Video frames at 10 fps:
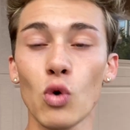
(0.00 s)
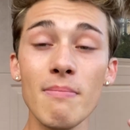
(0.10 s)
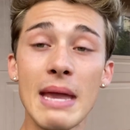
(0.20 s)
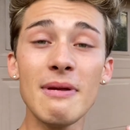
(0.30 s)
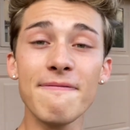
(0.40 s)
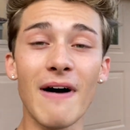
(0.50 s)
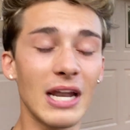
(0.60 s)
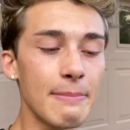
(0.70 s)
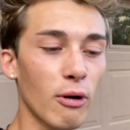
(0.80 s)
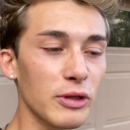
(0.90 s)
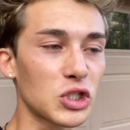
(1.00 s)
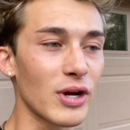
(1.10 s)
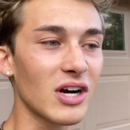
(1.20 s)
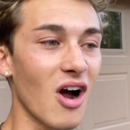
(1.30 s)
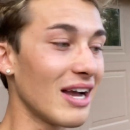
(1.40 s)
what made me finally pull the
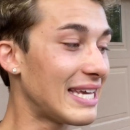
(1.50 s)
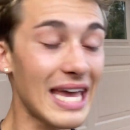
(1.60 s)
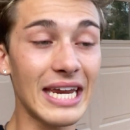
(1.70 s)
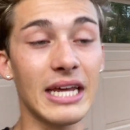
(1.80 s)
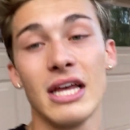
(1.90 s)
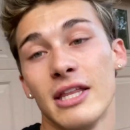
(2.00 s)
trigger on getting